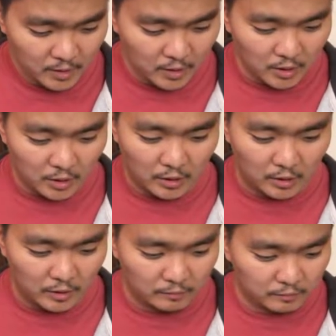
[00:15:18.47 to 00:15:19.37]

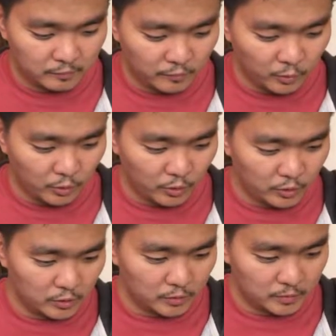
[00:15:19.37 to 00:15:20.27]

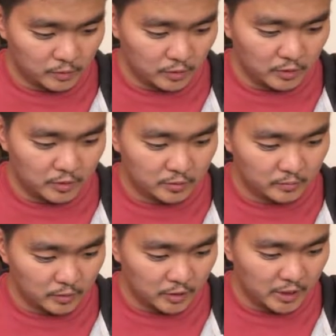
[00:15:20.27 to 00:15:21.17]
For
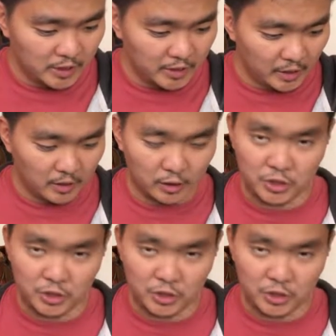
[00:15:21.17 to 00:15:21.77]
detail,